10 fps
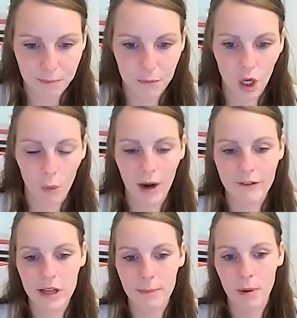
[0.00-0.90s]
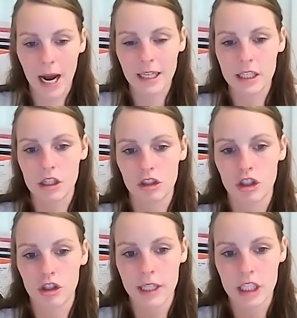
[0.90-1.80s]
whenever they practice their
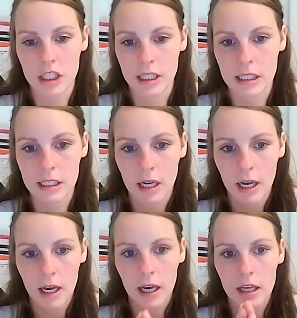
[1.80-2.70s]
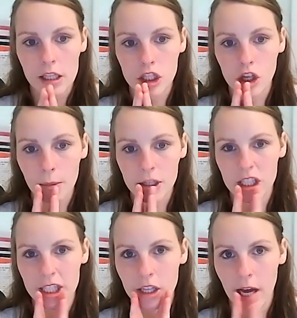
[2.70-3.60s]
traditions, so much
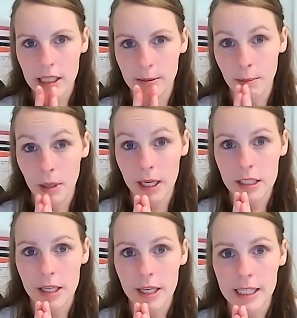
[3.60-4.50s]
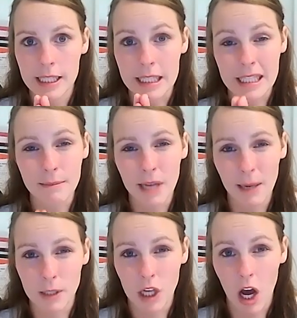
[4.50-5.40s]
detail has to be put into this. It's
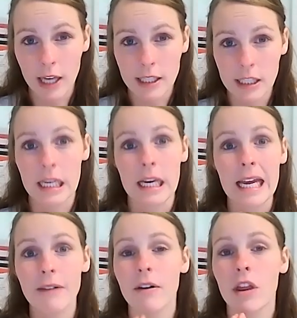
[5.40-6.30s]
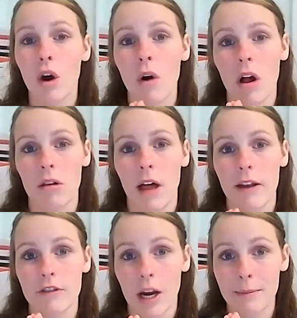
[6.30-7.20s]
sometimes costly, even though a lot
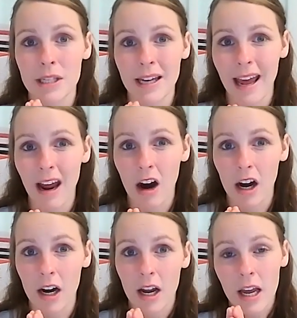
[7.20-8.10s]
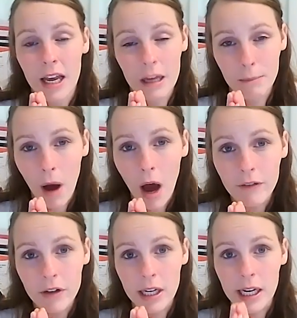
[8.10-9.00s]
of tribes today are in
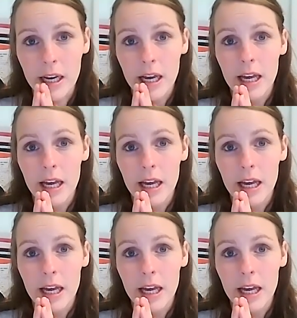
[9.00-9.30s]
poverty.